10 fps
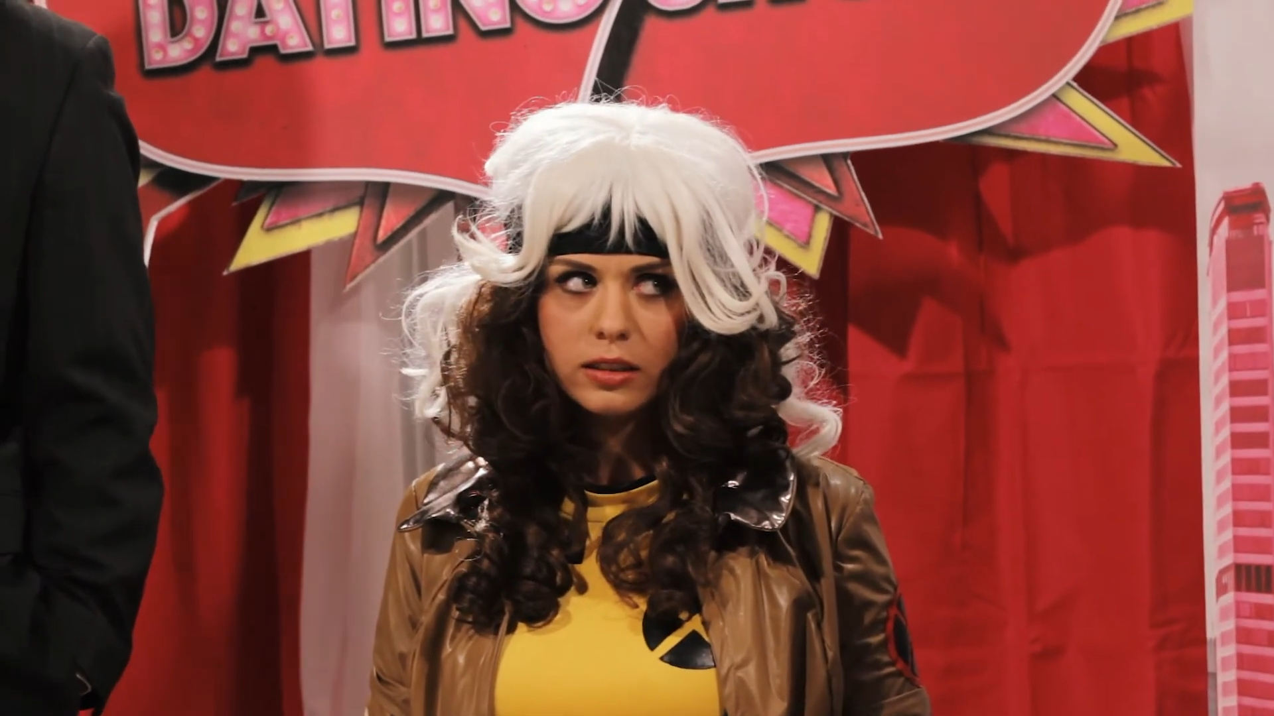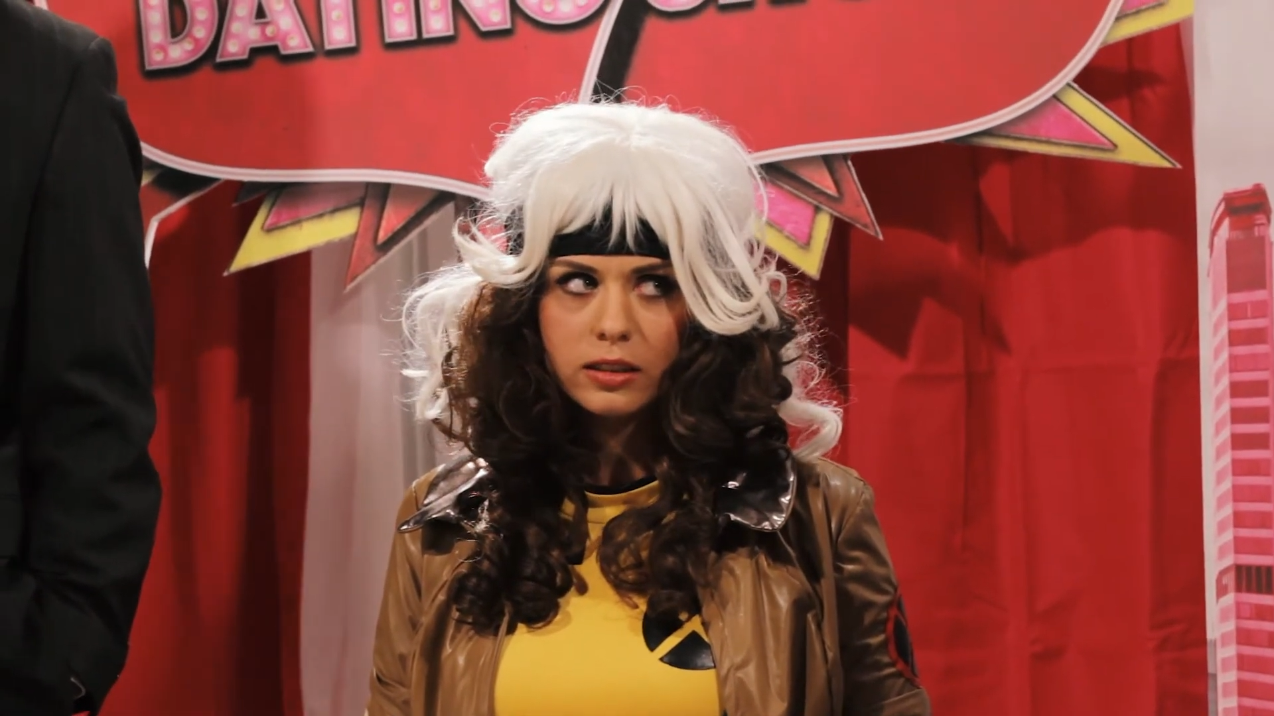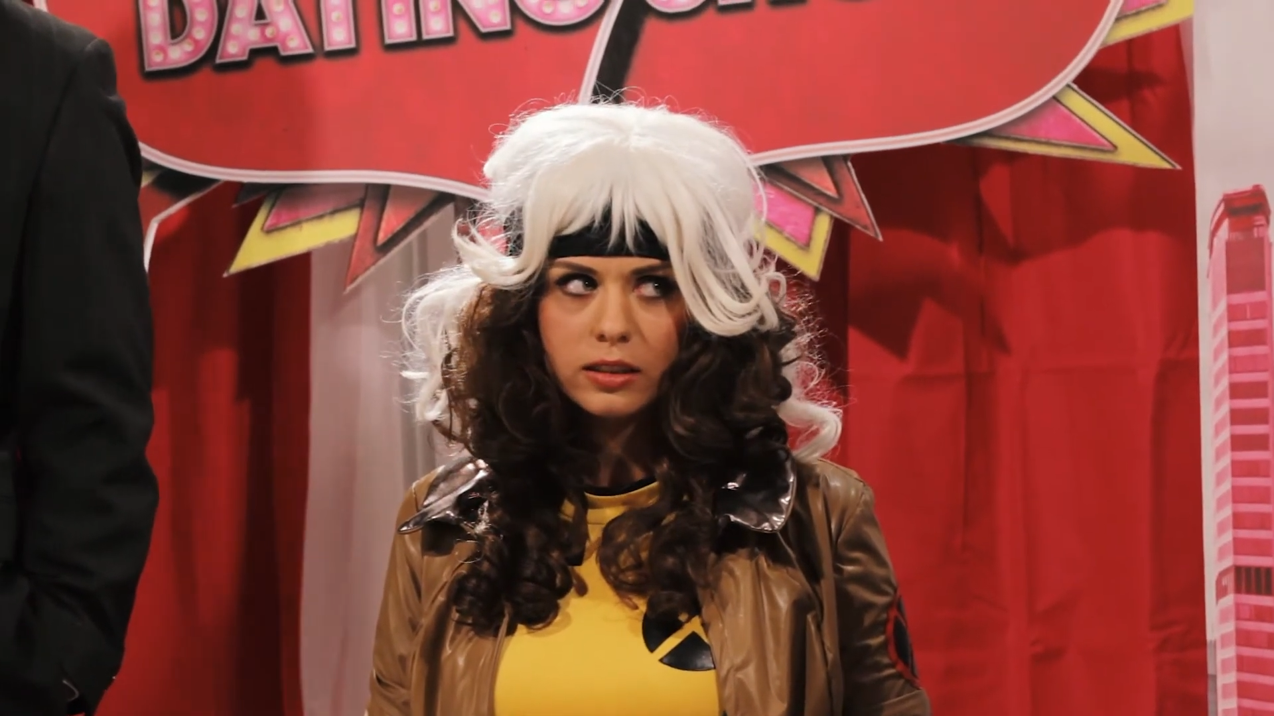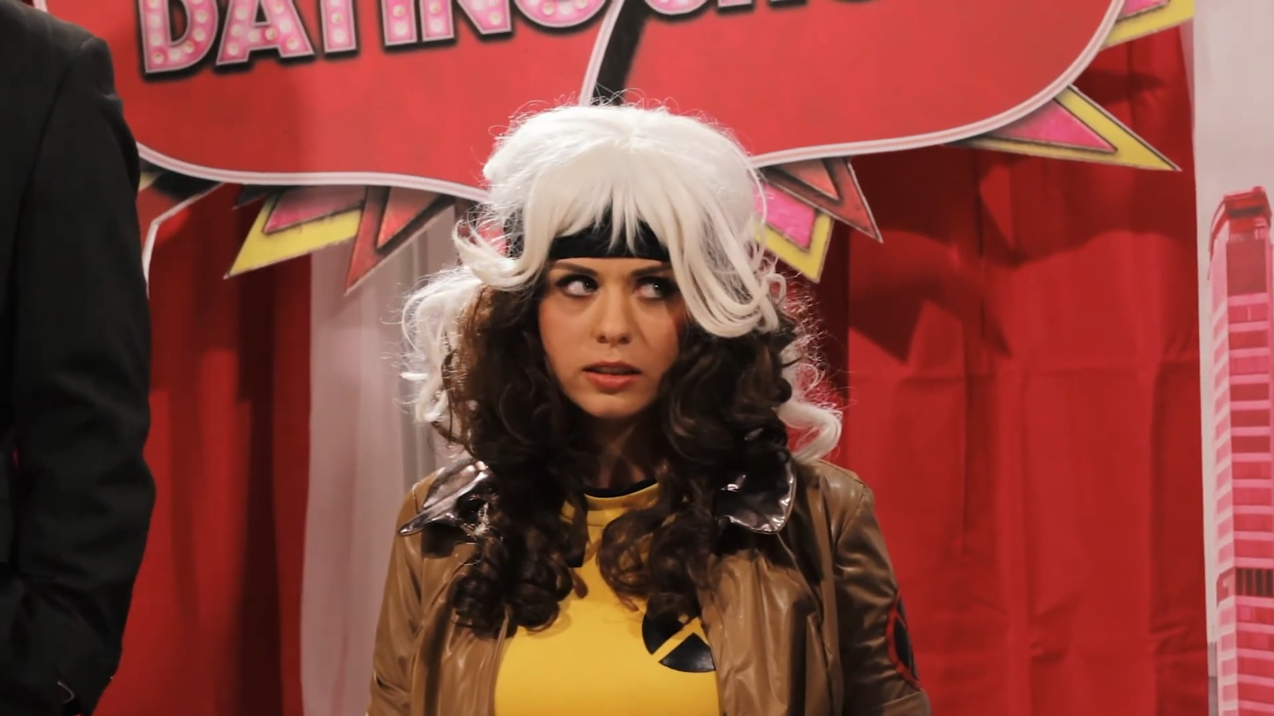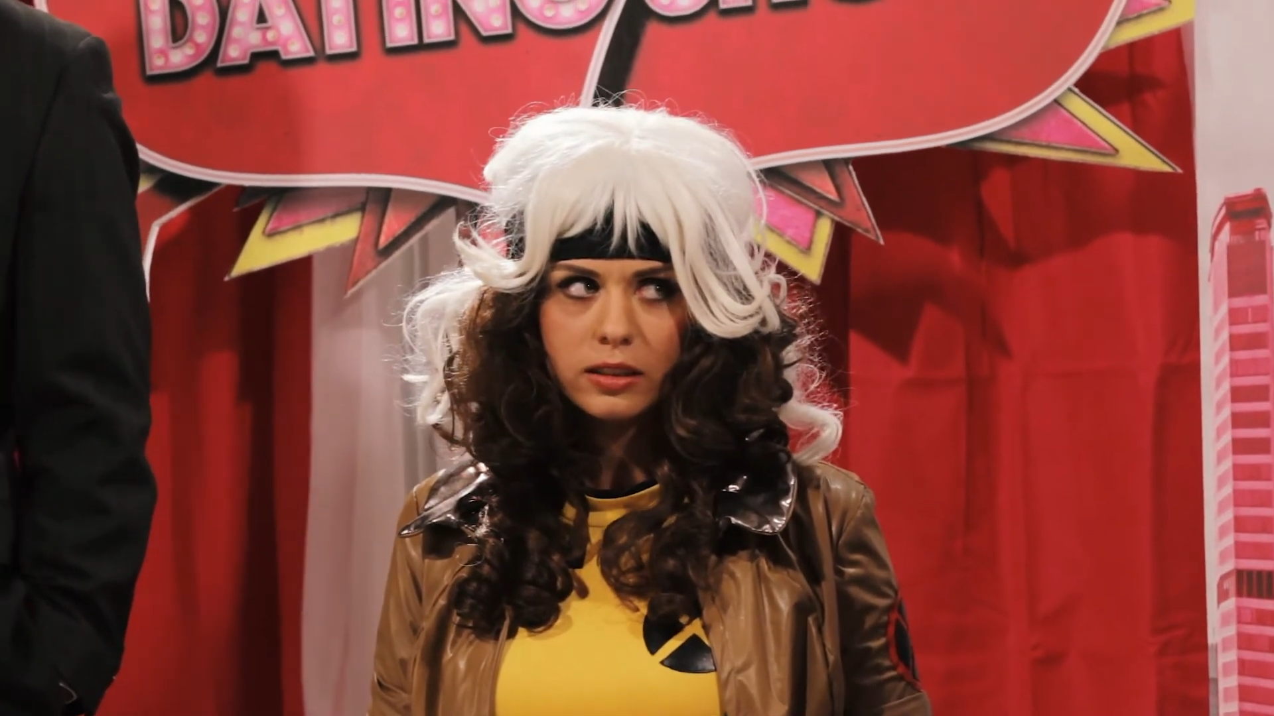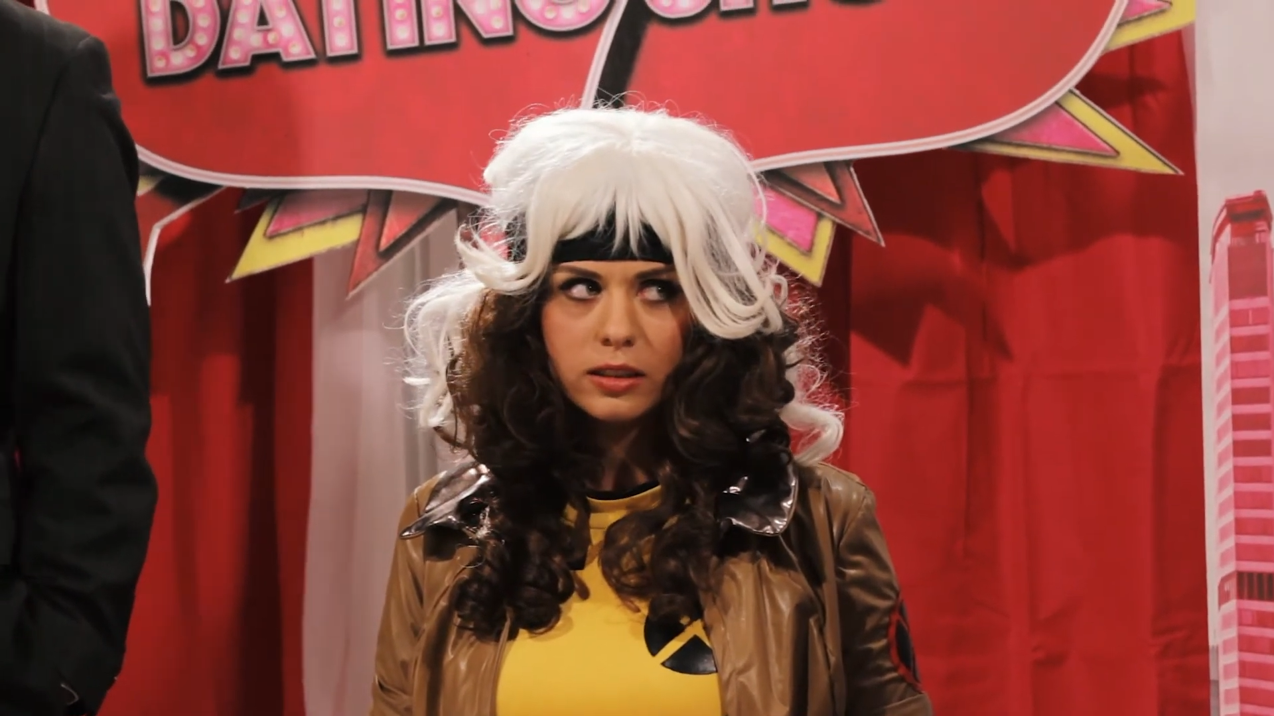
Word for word: Whoa,